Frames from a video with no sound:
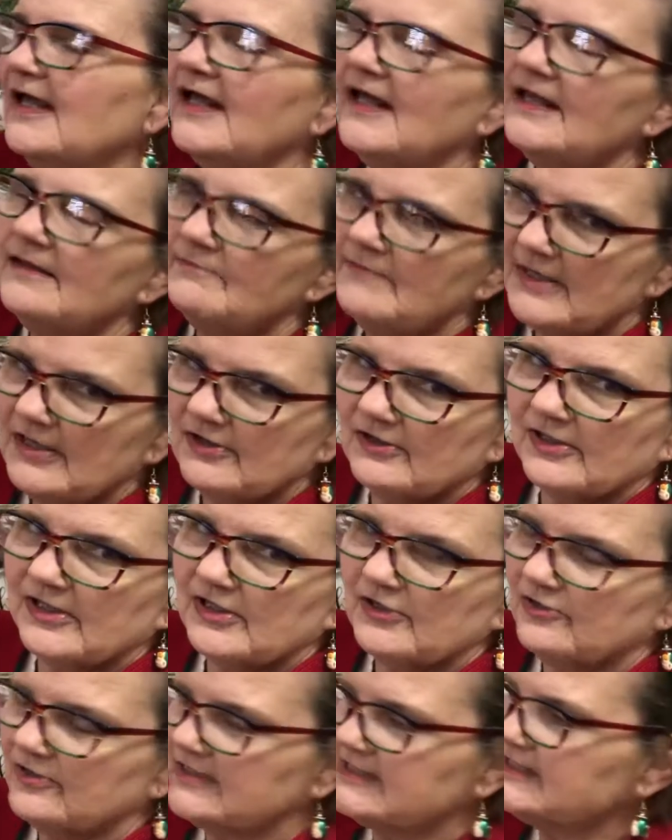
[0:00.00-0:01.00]
"Merry
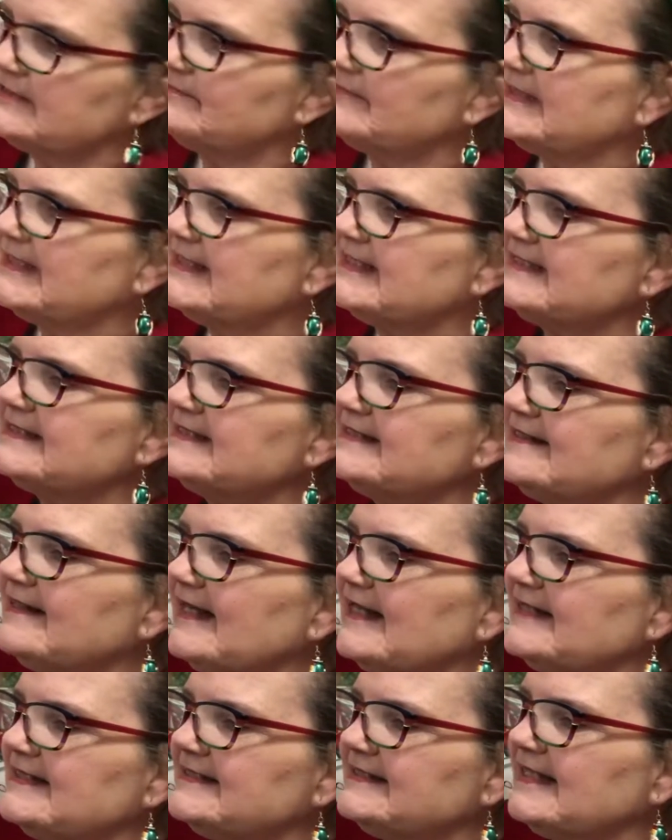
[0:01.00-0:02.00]
Christmas,"
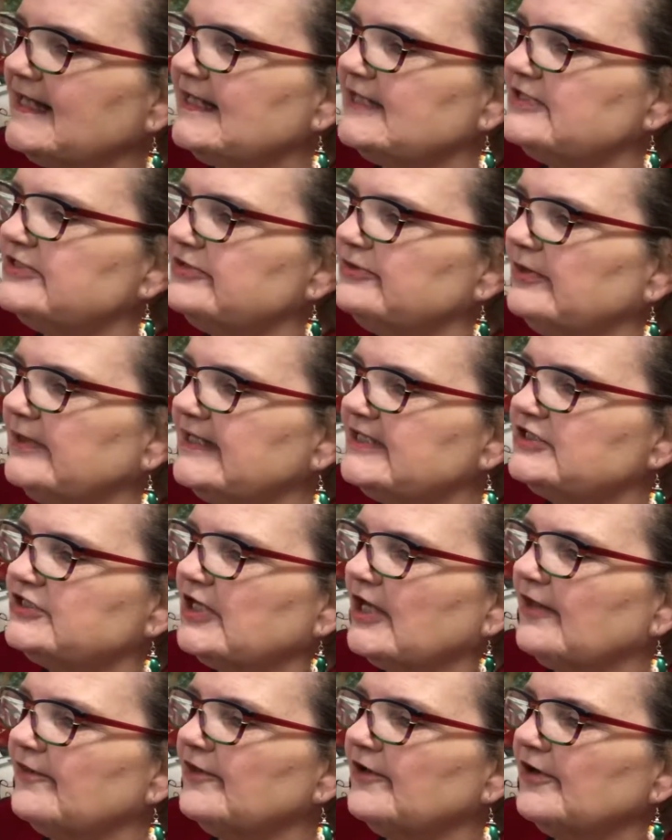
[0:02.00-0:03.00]
they said to each
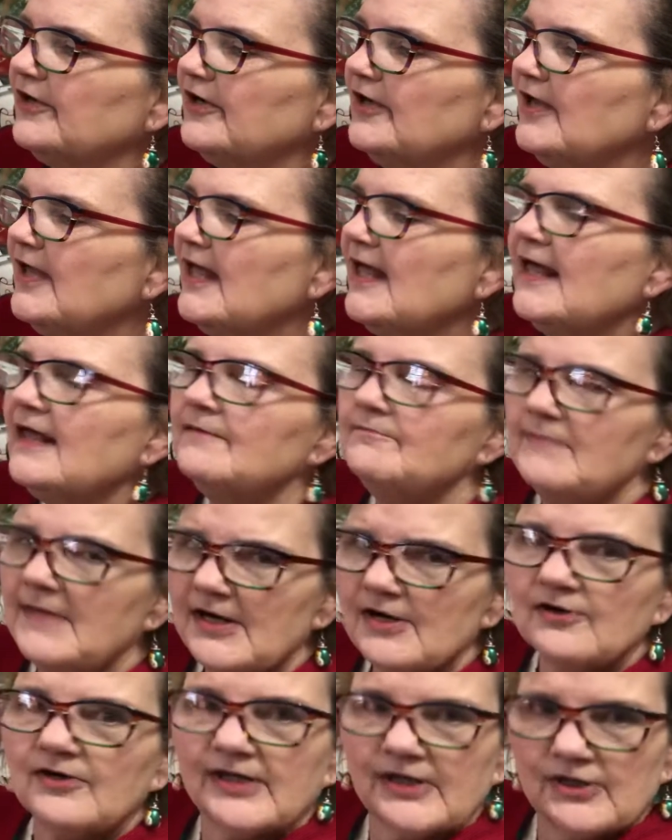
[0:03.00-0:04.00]
other.
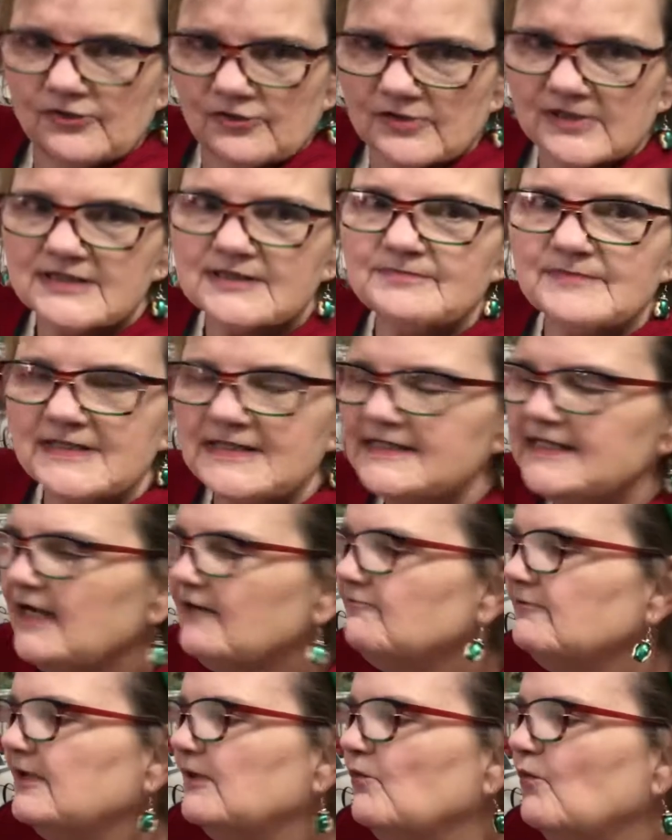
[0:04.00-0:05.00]
"Merry Christmas,
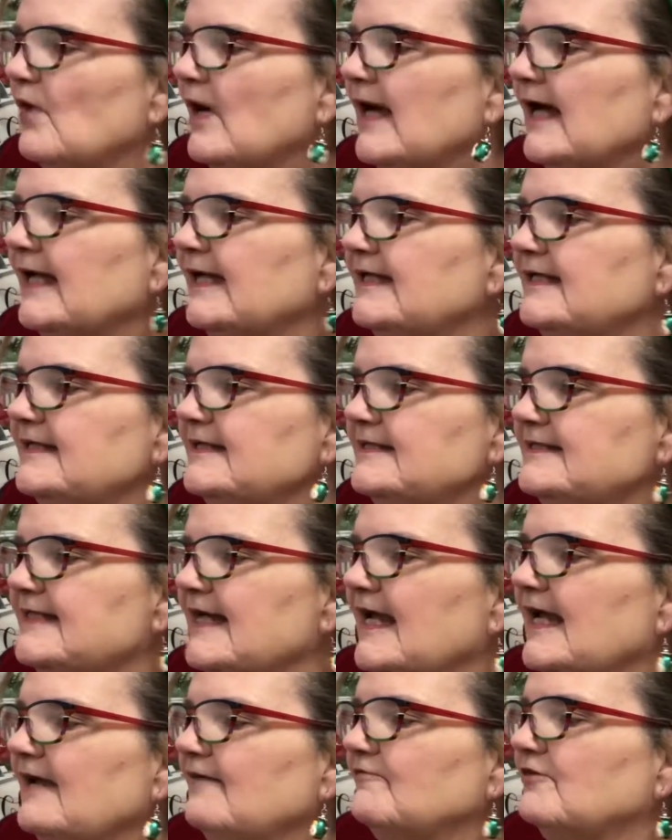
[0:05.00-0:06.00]
everyone,"
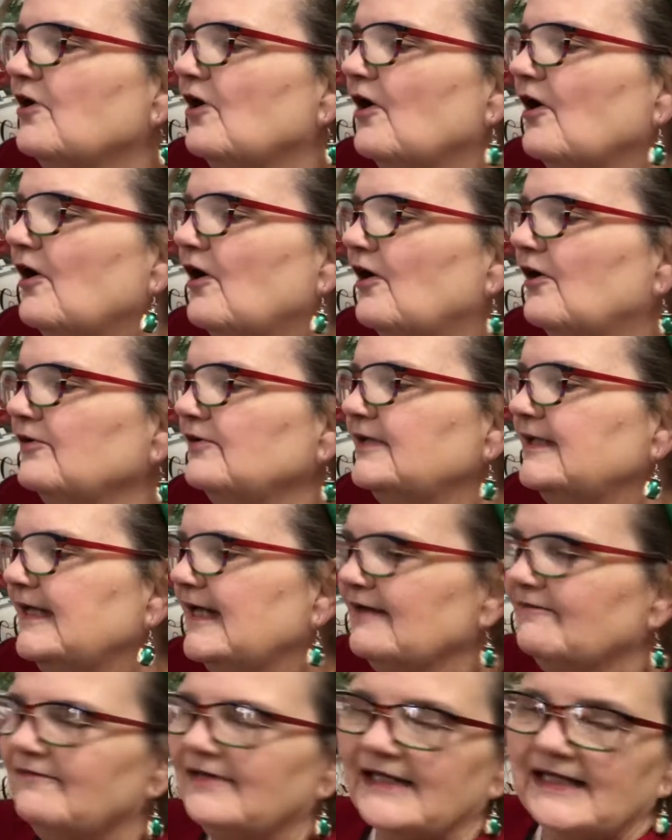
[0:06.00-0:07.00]
Dave called,
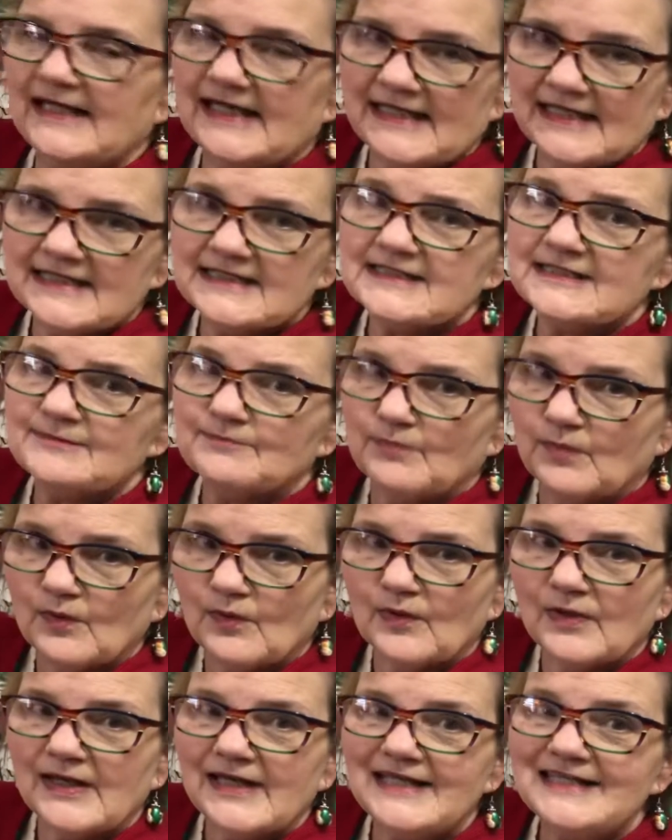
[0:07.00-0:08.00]
giving his
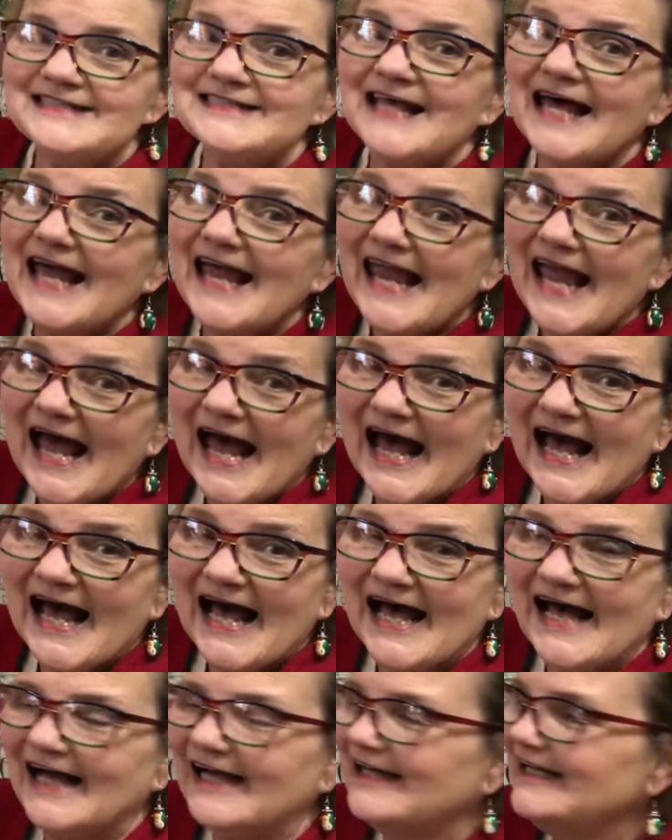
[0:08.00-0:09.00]
boys a
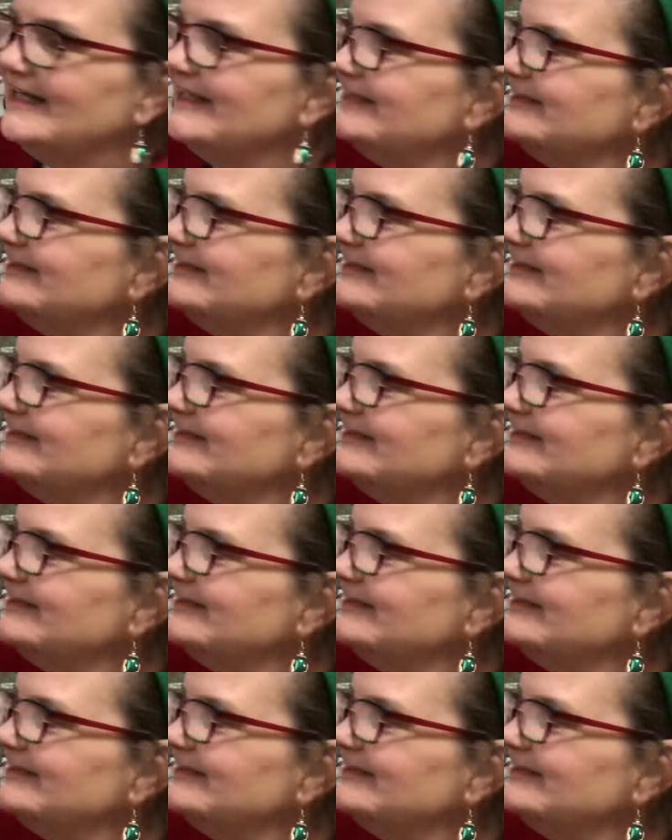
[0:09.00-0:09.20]
hug.